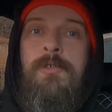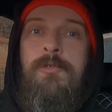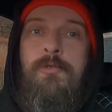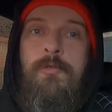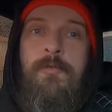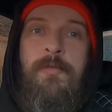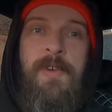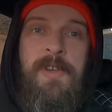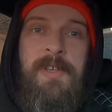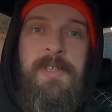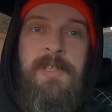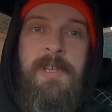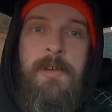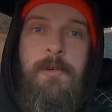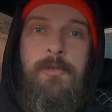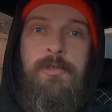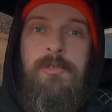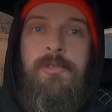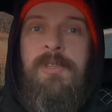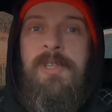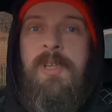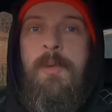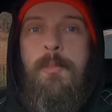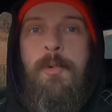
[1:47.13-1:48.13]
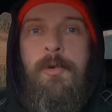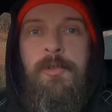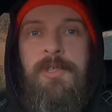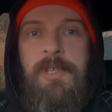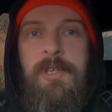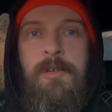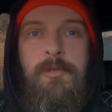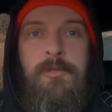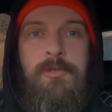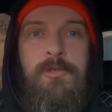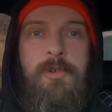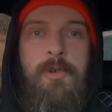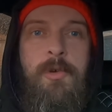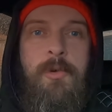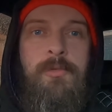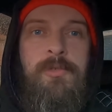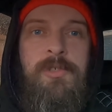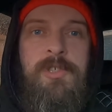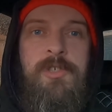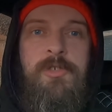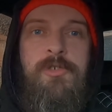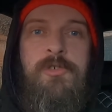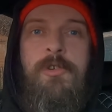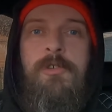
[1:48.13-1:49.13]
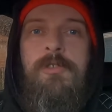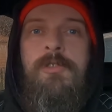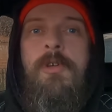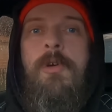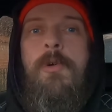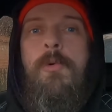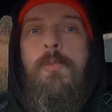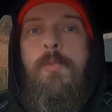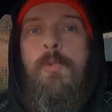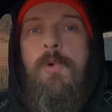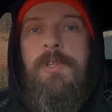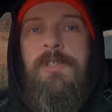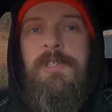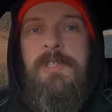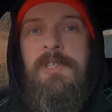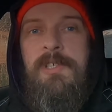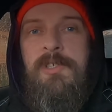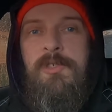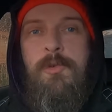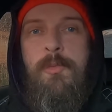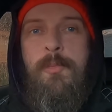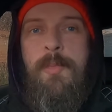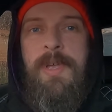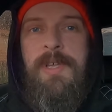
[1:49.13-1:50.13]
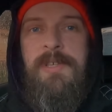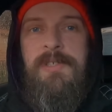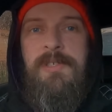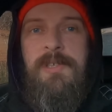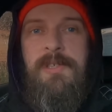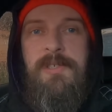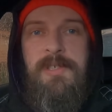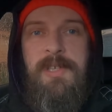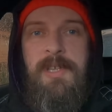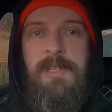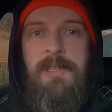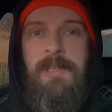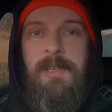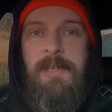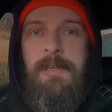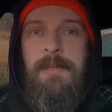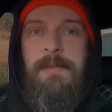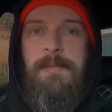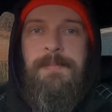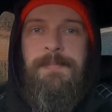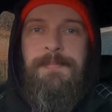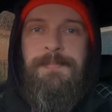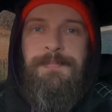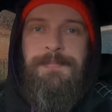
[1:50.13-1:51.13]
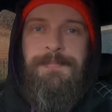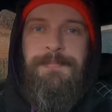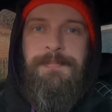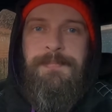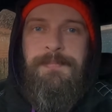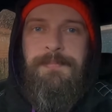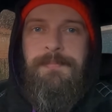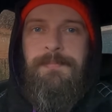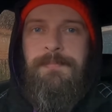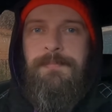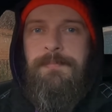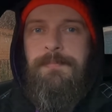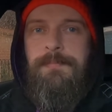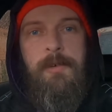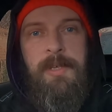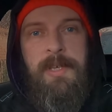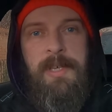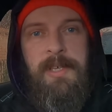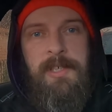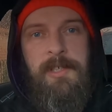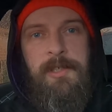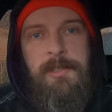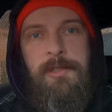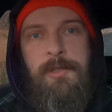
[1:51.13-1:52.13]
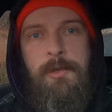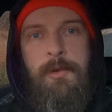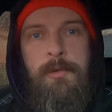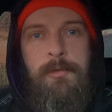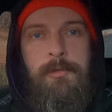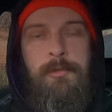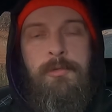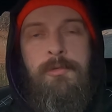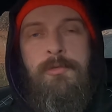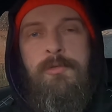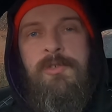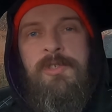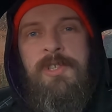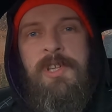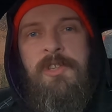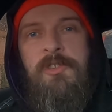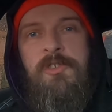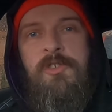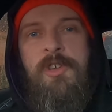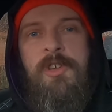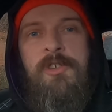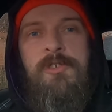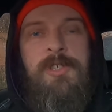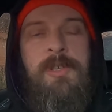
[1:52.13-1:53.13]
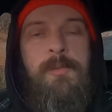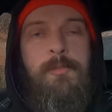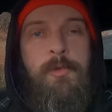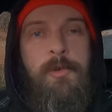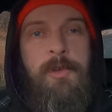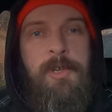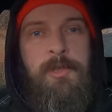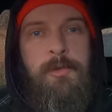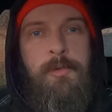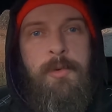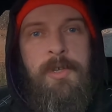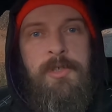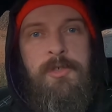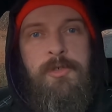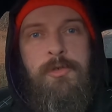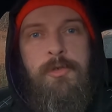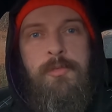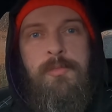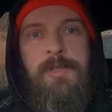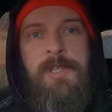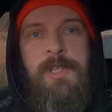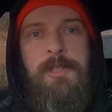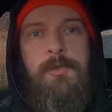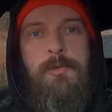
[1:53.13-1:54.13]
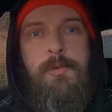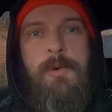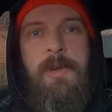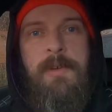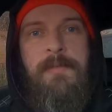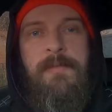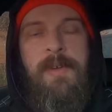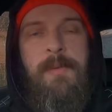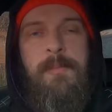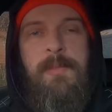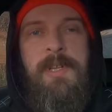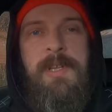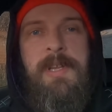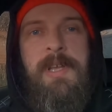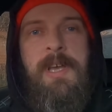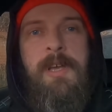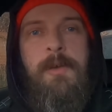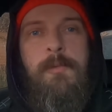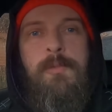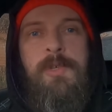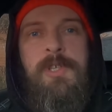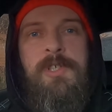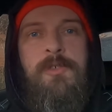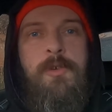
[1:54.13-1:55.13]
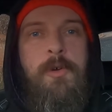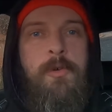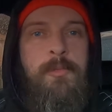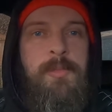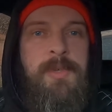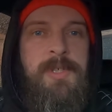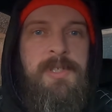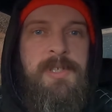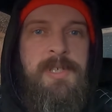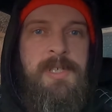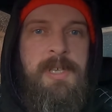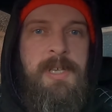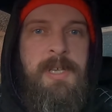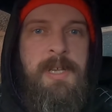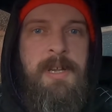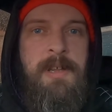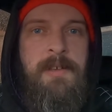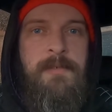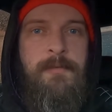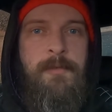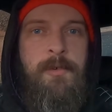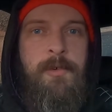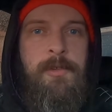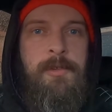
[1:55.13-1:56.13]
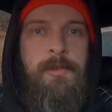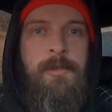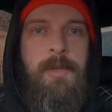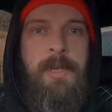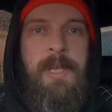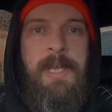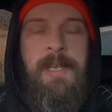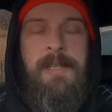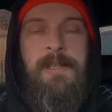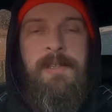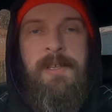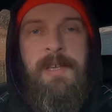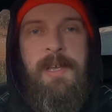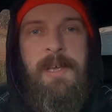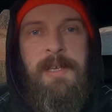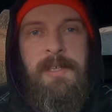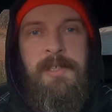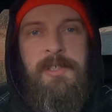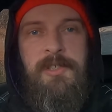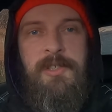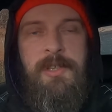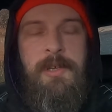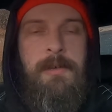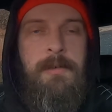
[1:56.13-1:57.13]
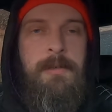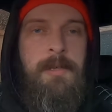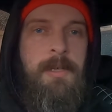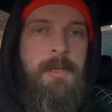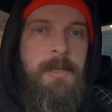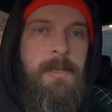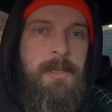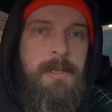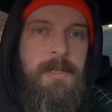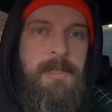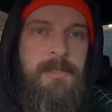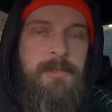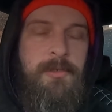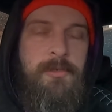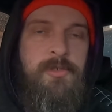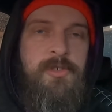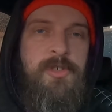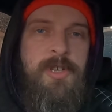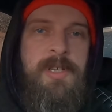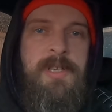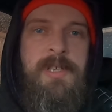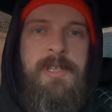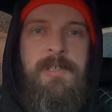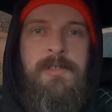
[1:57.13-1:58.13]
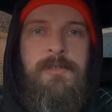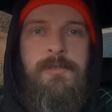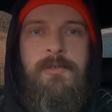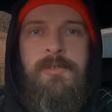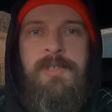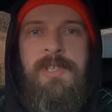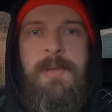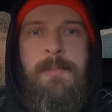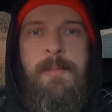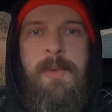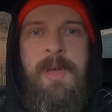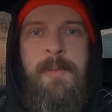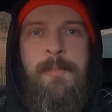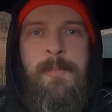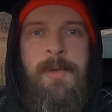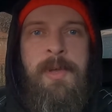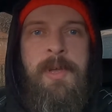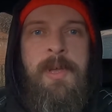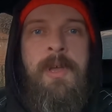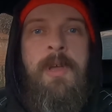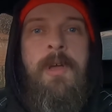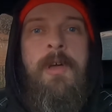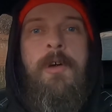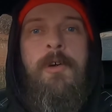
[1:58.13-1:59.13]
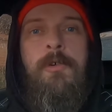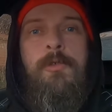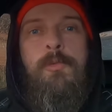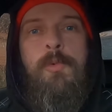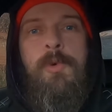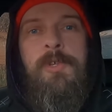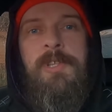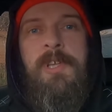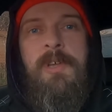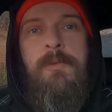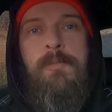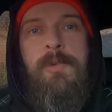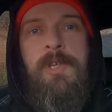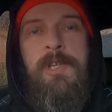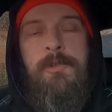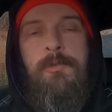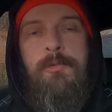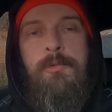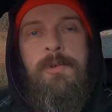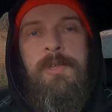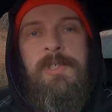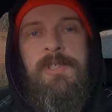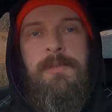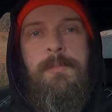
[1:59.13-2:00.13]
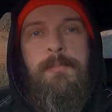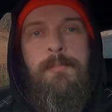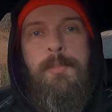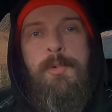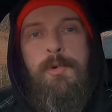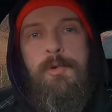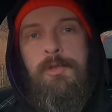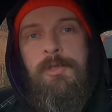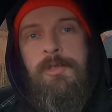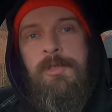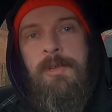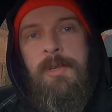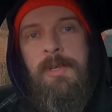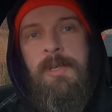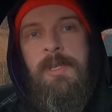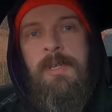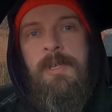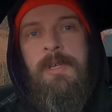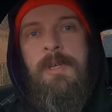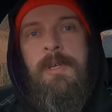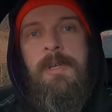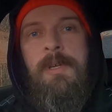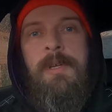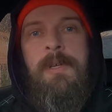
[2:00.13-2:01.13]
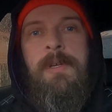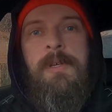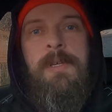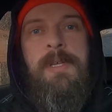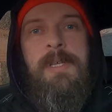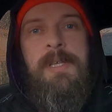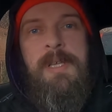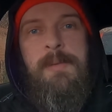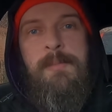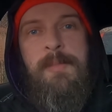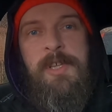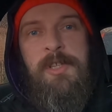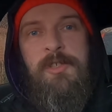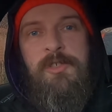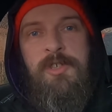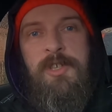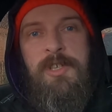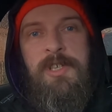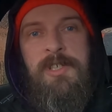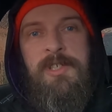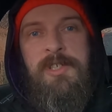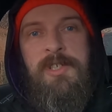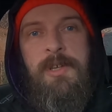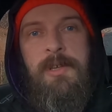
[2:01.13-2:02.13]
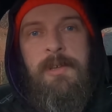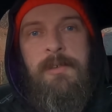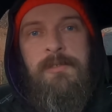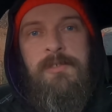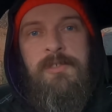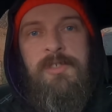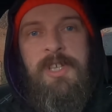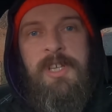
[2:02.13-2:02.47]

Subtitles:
to find out, depending on the condition, what is the best setting. Okay, so to do that change, I'm going to assume that you are familiar with OBDeleven and Carista, essentially the same app. And what I will do is put images and